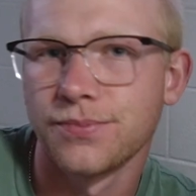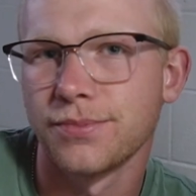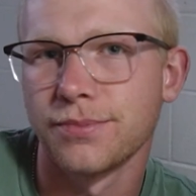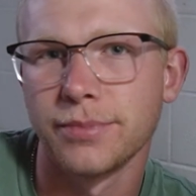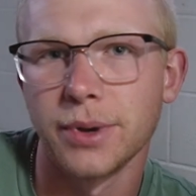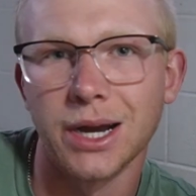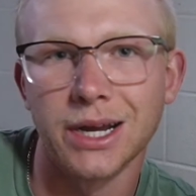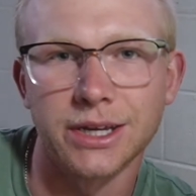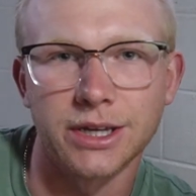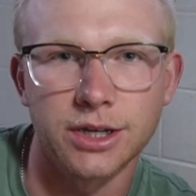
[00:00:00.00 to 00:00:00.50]

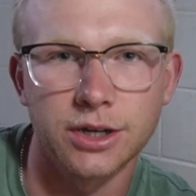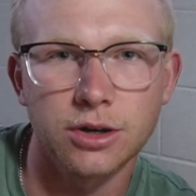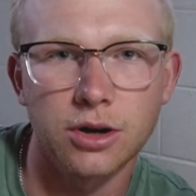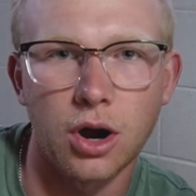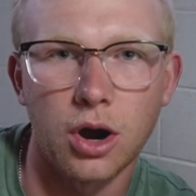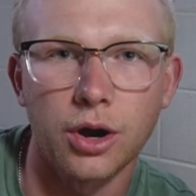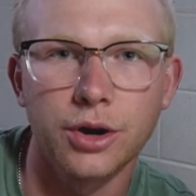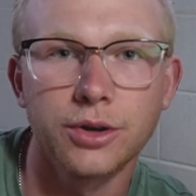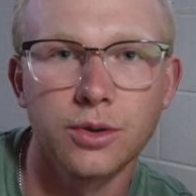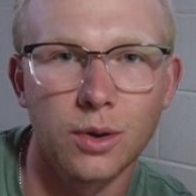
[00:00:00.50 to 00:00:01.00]
But here
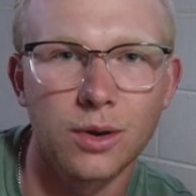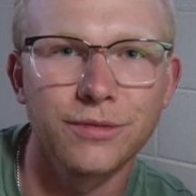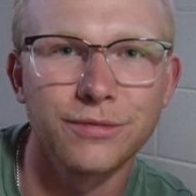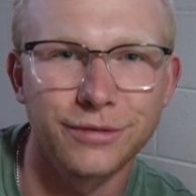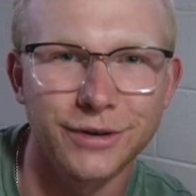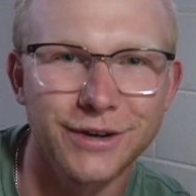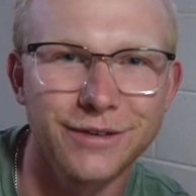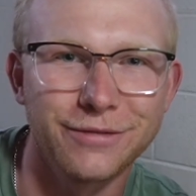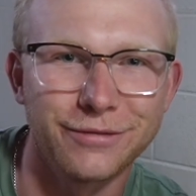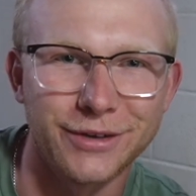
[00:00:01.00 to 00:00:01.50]
are your
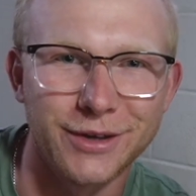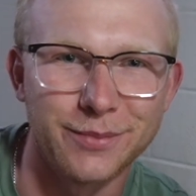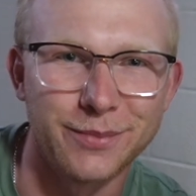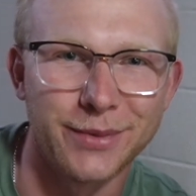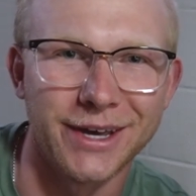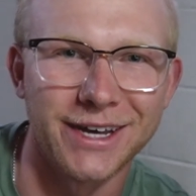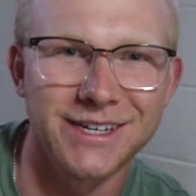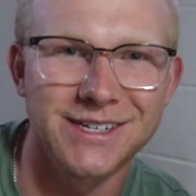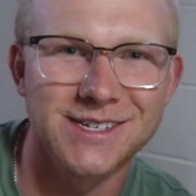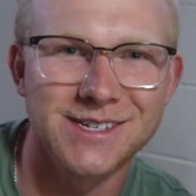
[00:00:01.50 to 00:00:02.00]
free feet
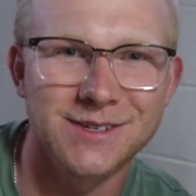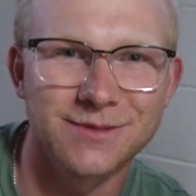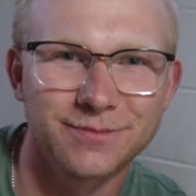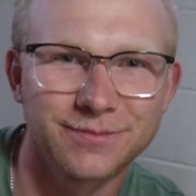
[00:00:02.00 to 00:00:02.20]
picks.